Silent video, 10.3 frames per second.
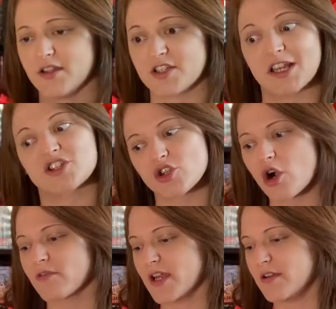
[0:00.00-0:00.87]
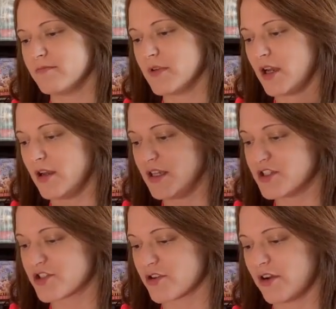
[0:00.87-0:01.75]
till I saw it
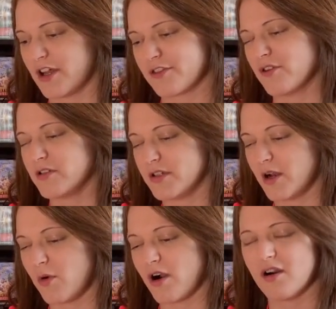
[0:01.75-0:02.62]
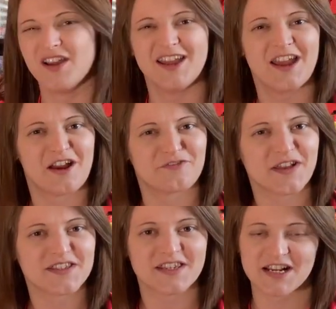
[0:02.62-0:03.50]
in store, and I thought, you know what? I
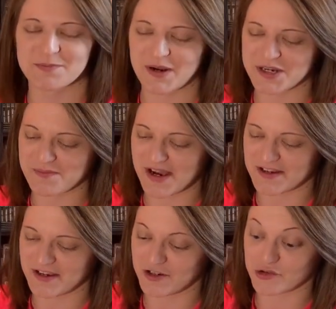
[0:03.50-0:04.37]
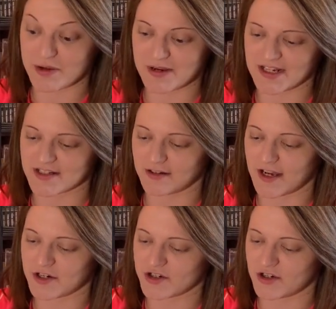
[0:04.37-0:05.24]
fancy expanding my Dreamcast
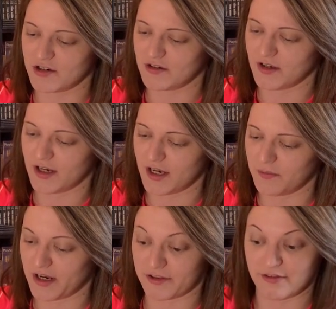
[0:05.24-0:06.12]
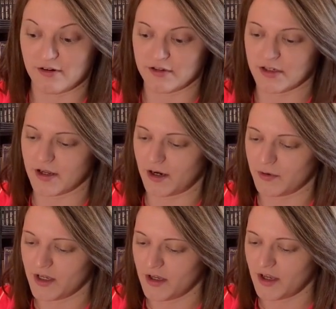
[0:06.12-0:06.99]
collection, and I thought, you
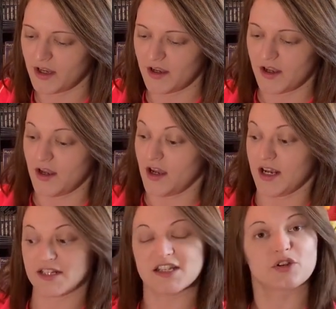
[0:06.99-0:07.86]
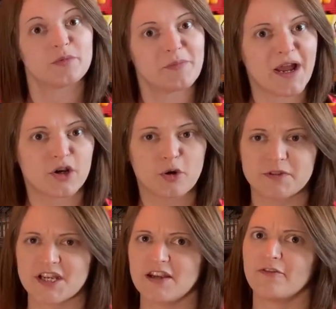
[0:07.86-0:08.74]
know, is this going to be my
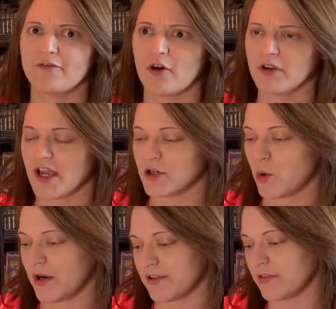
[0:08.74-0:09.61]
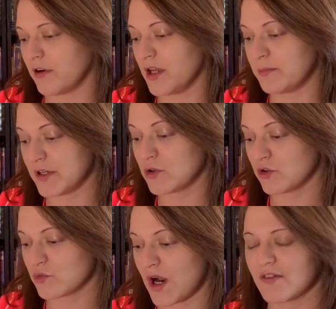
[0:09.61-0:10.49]
cup of tea for £48? I thought it'd be
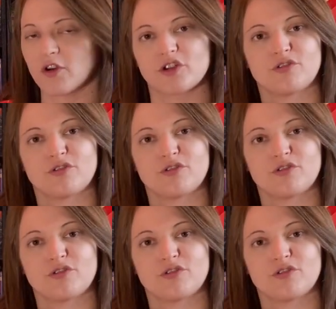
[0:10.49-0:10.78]
good while I've got the